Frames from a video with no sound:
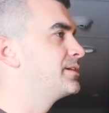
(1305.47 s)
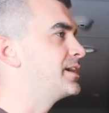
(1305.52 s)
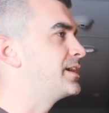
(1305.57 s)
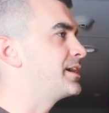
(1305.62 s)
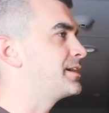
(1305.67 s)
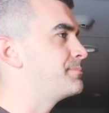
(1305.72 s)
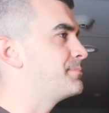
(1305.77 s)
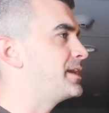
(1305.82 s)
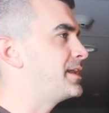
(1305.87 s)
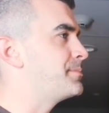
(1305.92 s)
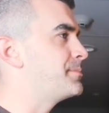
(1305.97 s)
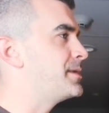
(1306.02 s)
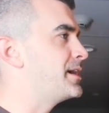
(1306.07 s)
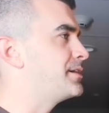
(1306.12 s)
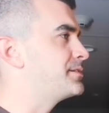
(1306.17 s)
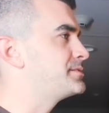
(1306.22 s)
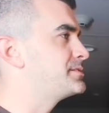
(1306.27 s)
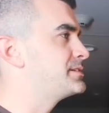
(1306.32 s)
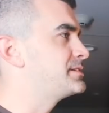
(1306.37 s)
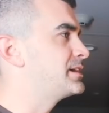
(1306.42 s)
where I made
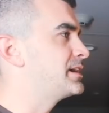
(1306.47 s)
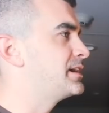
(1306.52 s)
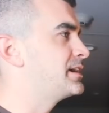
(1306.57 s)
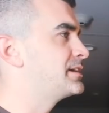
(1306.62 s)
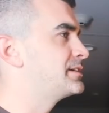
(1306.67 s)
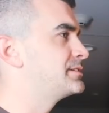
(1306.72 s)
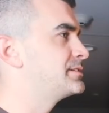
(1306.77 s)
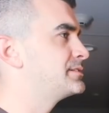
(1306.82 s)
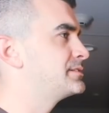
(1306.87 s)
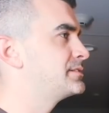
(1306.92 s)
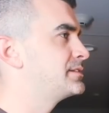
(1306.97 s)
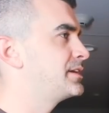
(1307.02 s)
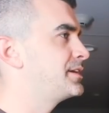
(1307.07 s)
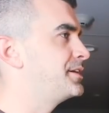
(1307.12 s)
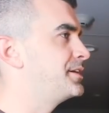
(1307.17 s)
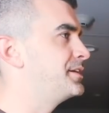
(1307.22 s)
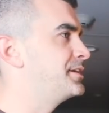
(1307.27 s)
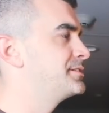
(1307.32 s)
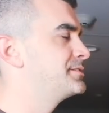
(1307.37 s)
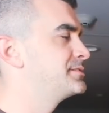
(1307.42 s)
about, I
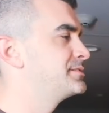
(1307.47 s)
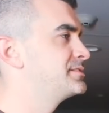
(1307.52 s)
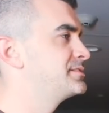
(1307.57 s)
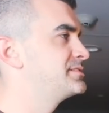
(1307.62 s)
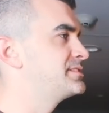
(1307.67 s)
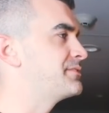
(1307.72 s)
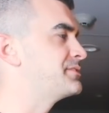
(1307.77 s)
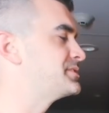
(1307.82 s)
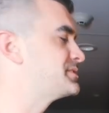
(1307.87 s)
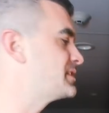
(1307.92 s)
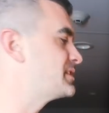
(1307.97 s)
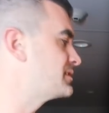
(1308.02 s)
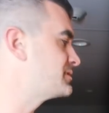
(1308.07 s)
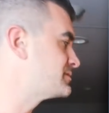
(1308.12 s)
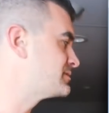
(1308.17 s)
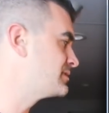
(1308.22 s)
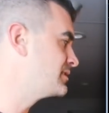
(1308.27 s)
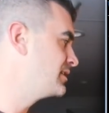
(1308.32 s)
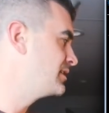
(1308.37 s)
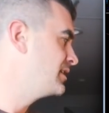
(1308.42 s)
don't know, 7
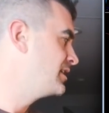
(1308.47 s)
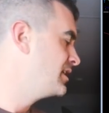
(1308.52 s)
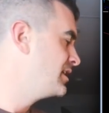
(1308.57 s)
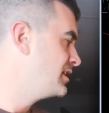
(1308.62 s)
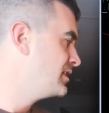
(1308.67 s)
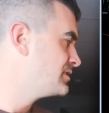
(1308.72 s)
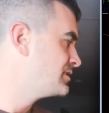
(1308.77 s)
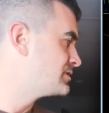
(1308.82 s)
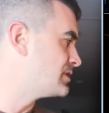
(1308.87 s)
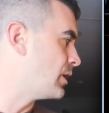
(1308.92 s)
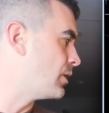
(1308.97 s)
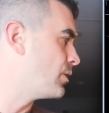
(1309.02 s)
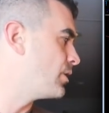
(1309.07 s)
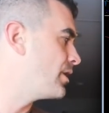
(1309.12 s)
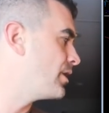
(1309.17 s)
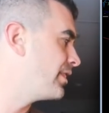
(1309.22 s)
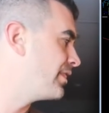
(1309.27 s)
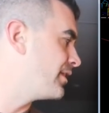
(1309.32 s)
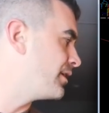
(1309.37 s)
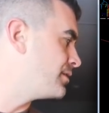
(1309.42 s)
cents.
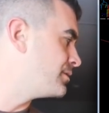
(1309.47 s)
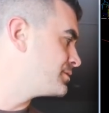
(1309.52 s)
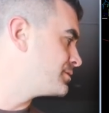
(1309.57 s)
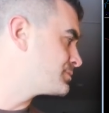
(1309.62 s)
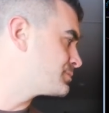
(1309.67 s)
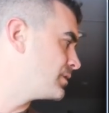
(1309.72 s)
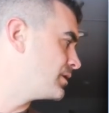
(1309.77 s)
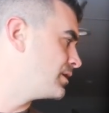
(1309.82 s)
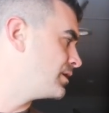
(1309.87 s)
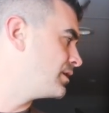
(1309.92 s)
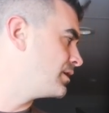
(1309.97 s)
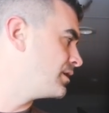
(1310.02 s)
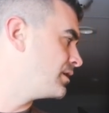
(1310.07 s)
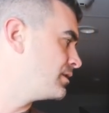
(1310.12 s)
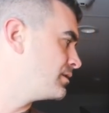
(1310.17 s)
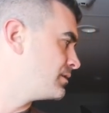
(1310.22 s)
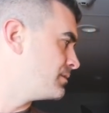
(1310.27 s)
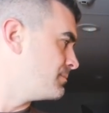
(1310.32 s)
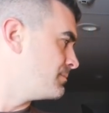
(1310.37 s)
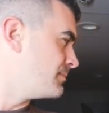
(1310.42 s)
So those
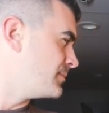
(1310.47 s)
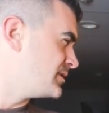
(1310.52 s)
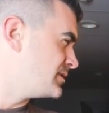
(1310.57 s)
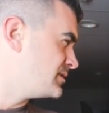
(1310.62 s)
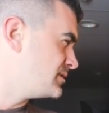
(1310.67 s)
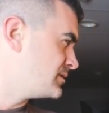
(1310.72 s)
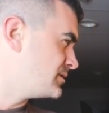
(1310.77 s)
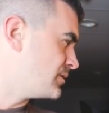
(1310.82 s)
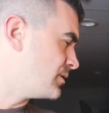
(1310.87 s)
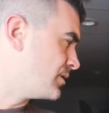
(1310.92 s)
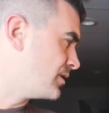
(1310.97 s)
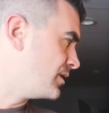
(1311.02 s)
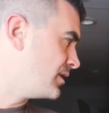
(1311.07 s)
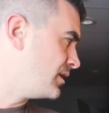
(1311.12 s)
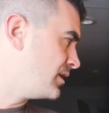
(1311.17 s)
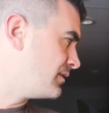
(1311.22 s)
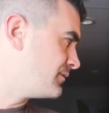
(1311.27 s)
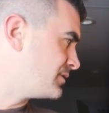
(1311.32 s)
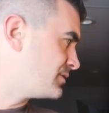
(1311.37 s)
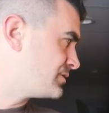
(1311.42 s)
were the
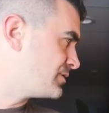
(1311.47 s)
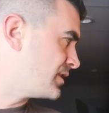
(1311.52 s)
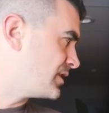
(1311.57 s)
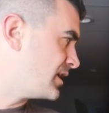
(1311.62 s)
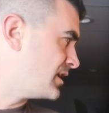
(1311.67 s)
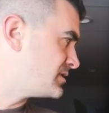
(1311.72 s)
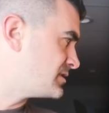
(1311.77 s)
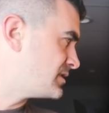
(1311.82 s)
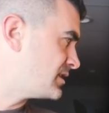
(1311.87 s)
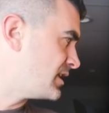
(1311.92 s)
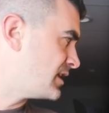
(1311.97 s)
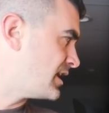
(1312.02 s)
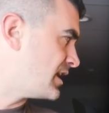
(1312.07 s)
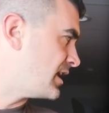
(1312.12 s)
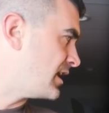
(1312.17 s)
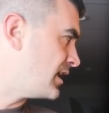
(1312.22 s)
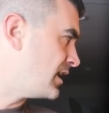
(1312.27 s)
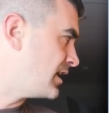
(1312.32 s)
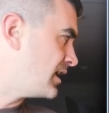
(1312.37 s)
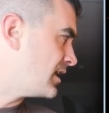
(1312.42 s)
majority of the trades
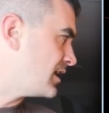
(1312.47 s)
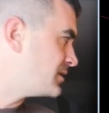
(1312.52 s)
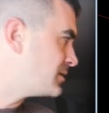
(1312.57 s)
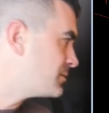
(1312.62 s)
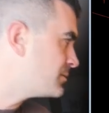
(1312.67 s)
today. I